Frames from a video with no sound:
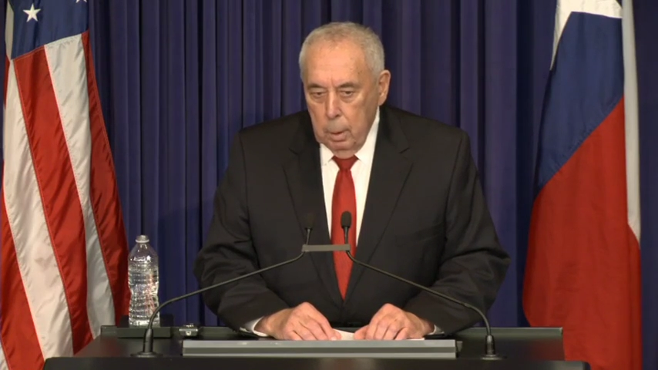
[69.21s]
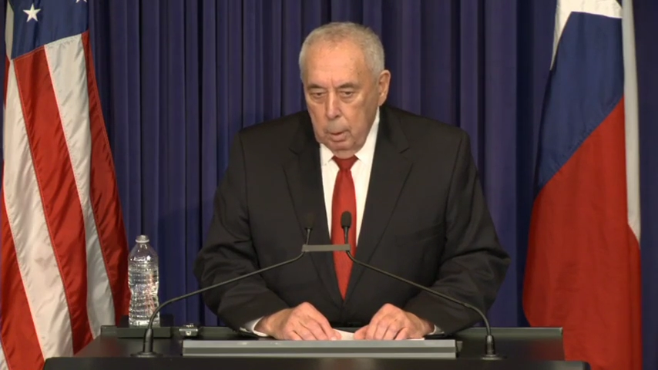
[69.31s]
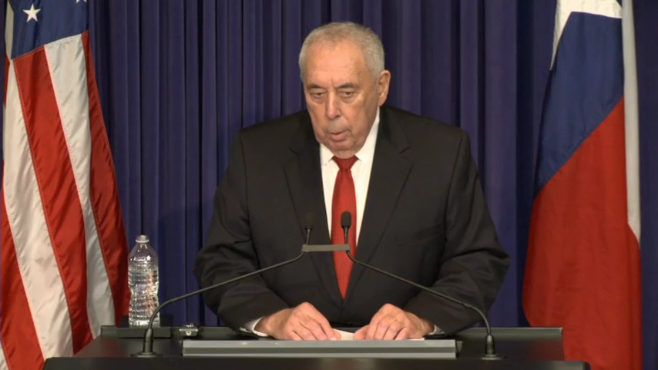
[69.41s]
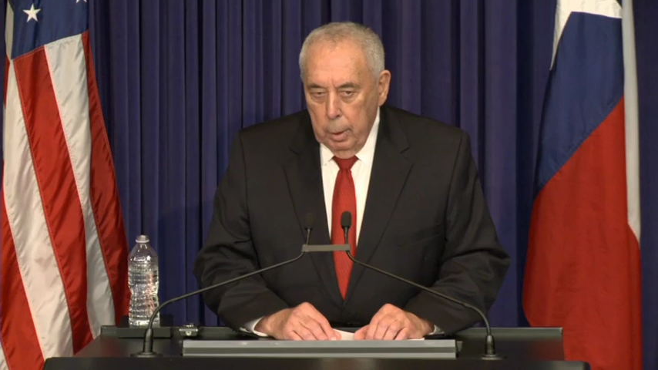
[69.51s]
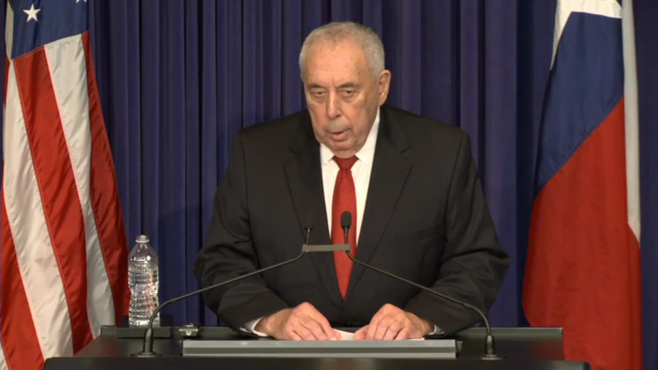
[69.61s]

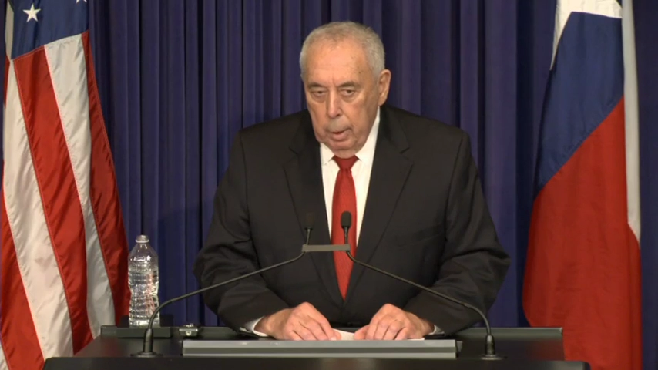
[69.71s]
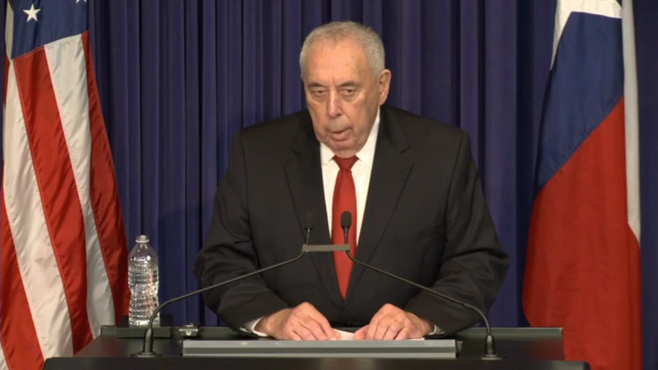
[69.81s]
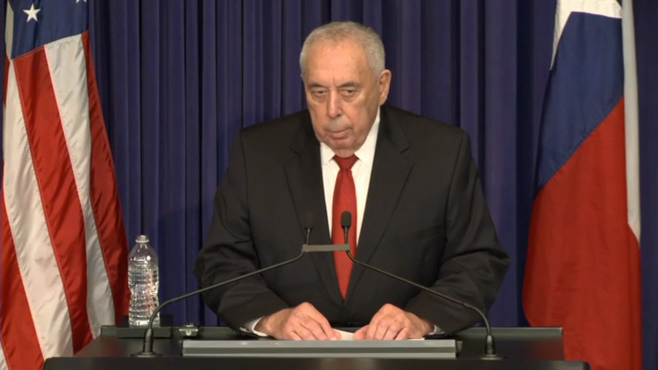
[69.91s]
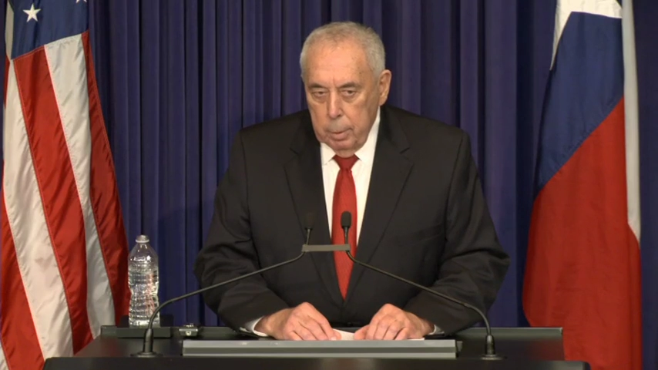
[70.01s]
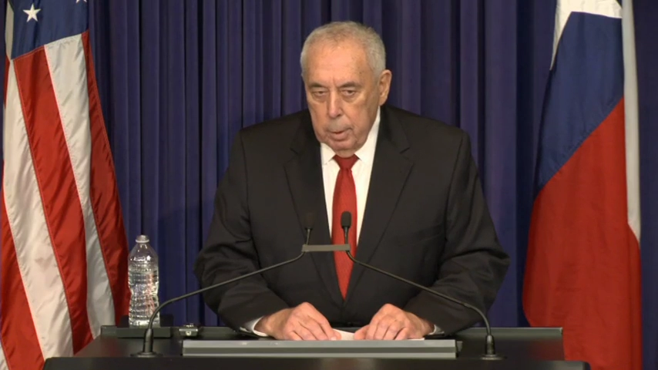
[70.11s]
go ahead and
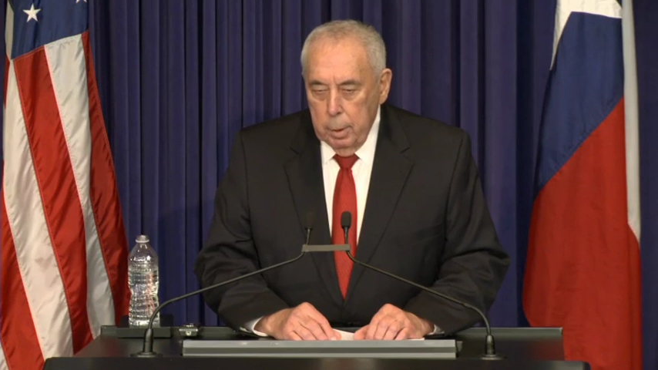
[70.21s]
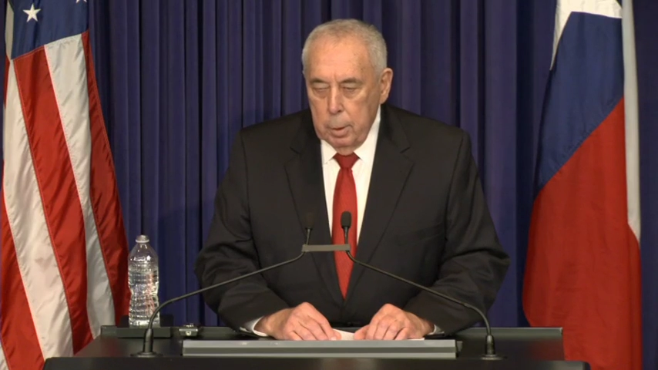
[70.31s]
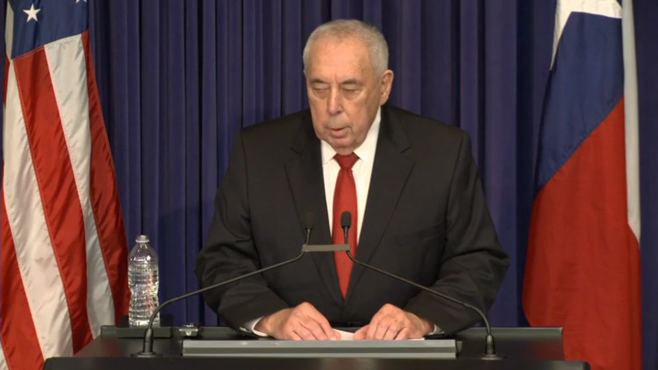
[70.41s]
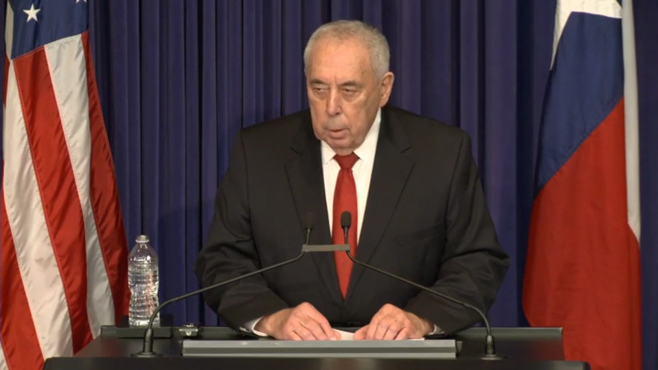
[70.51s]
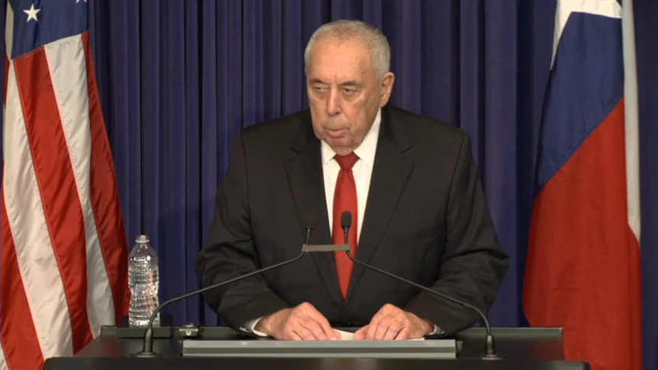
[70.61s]
have the
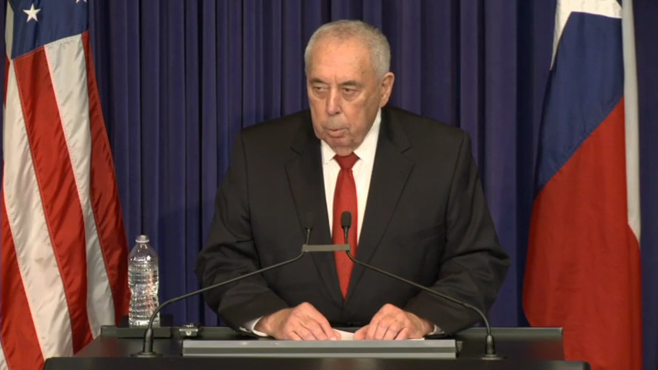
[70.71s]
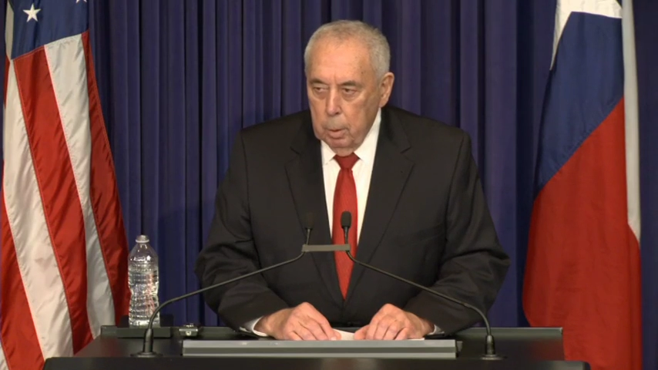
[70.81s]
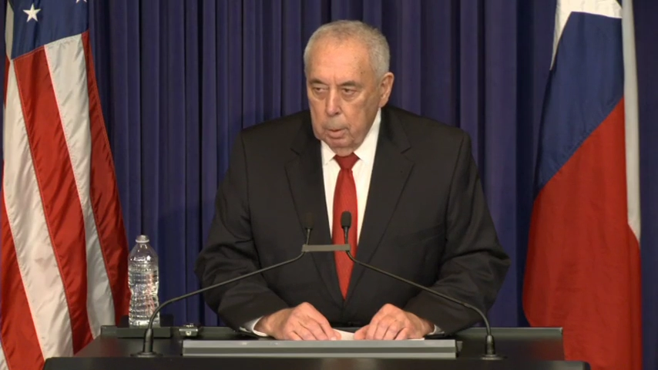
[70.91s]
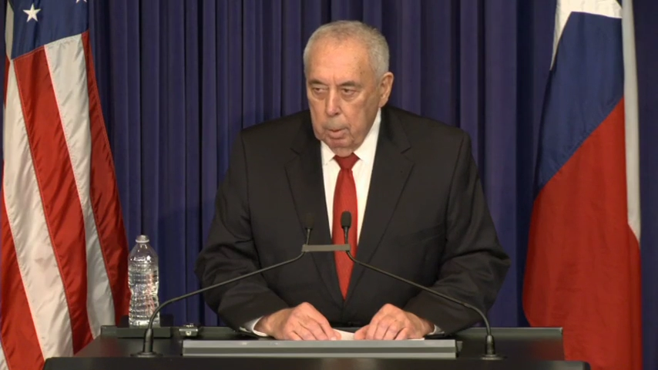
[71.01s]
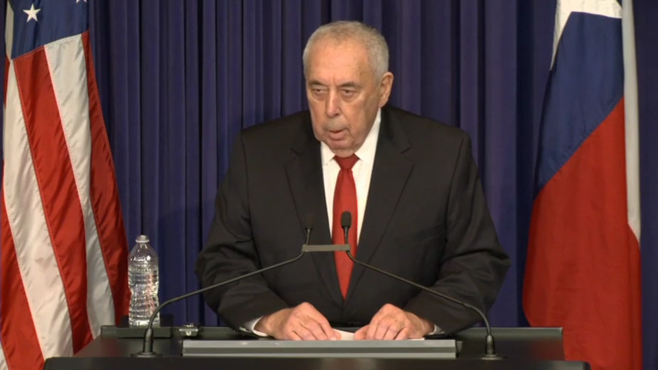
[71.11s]
station
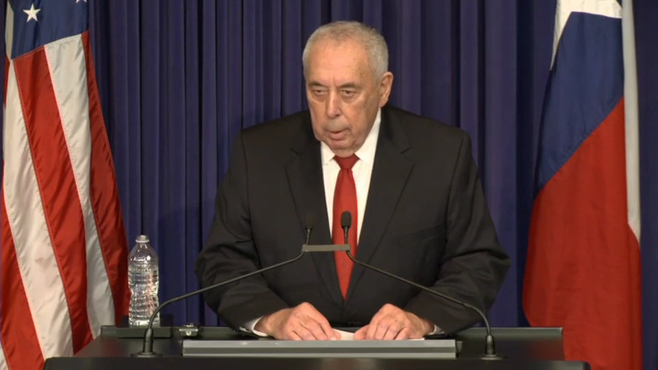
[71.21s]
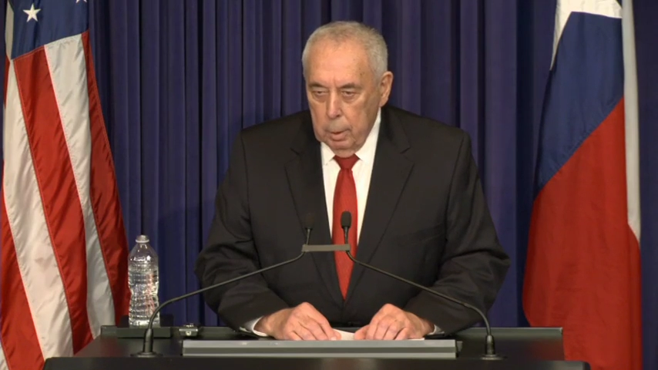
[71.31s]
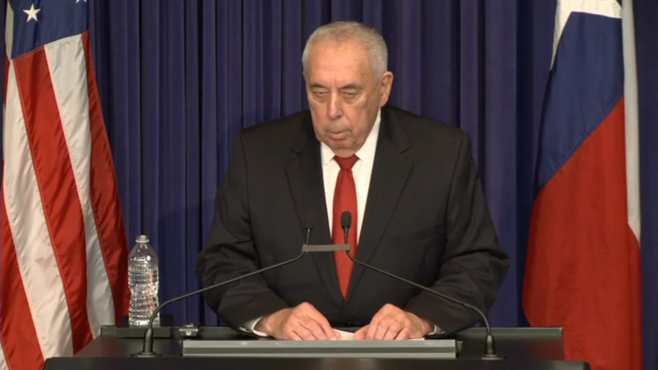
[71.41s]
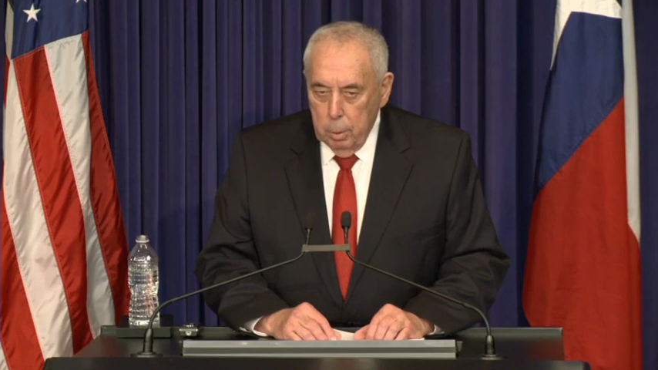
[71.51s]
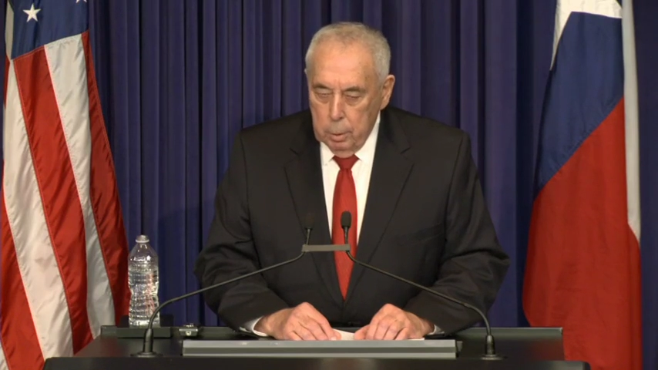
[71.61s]
supported by
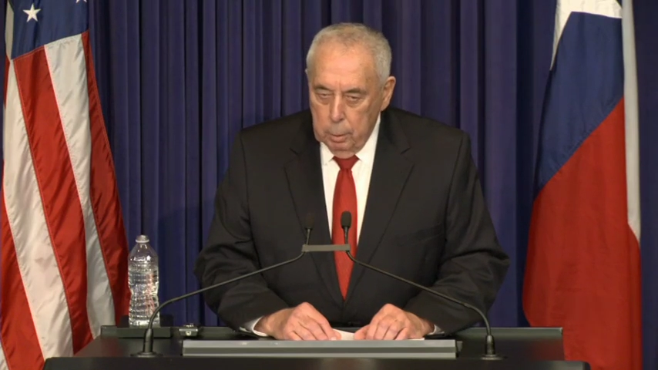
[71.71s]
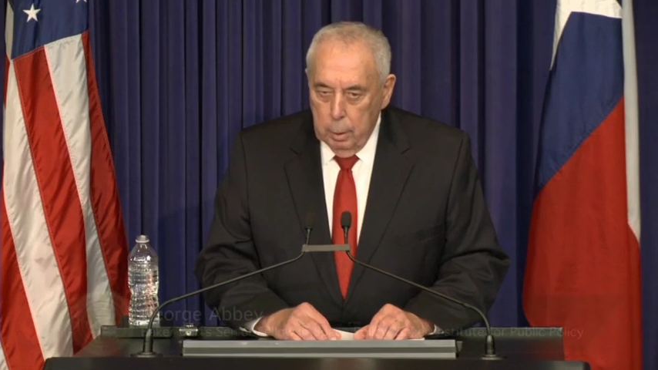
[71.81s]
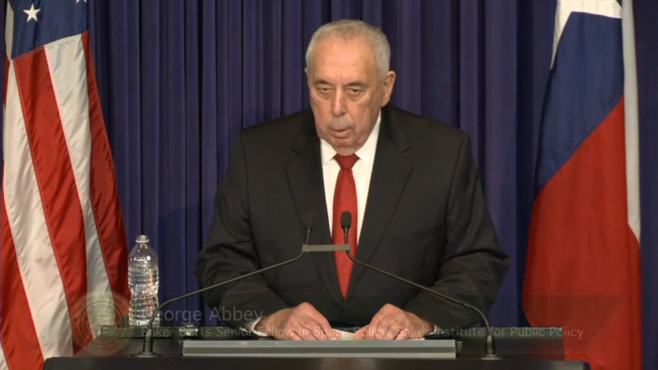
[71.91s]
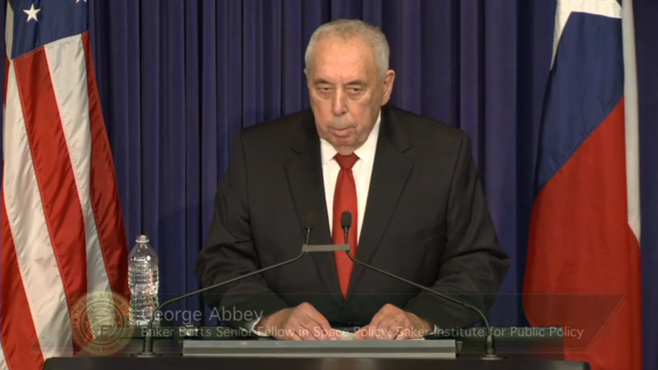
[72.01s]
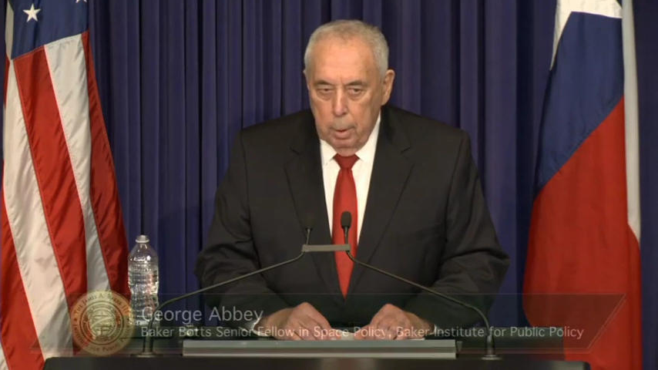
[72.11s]
commercial
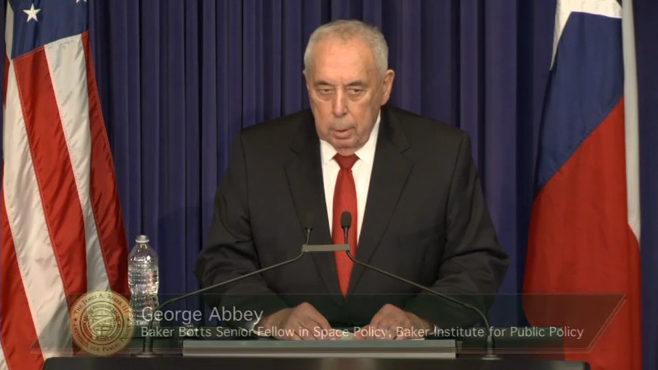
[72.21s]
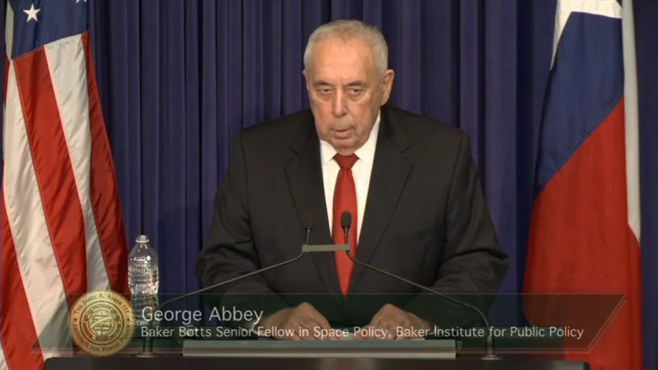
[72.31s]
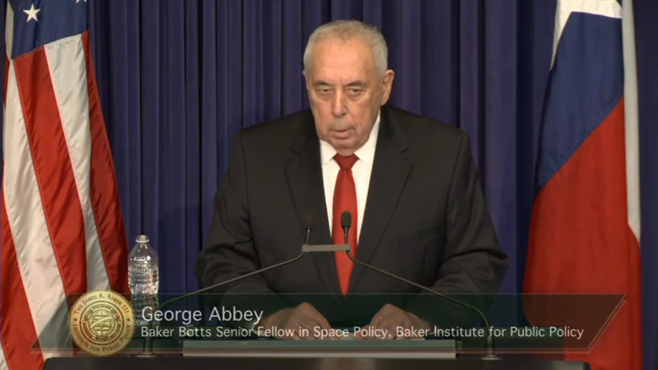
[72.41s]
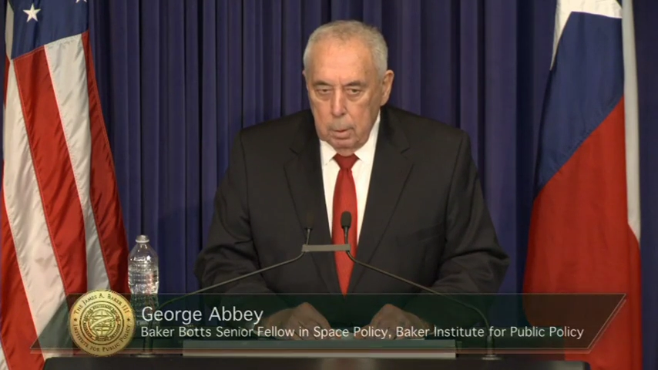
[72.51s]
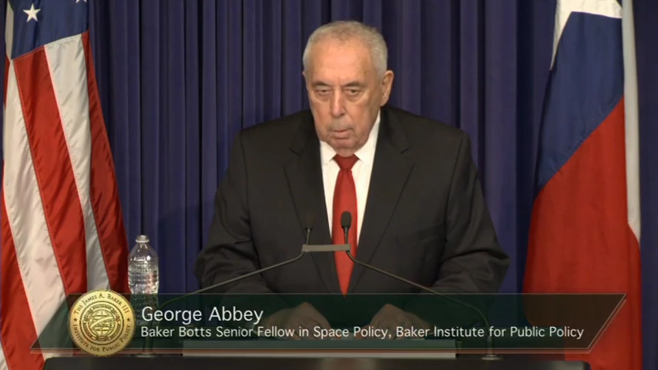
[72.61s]

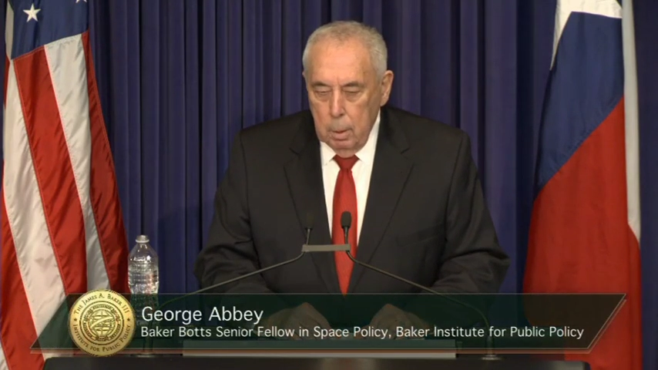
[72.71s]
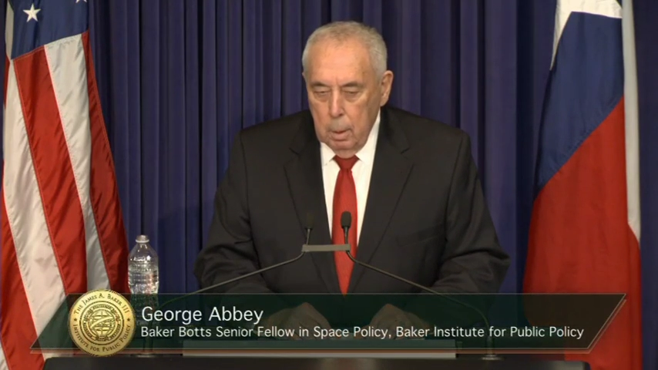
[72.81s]
enterprises,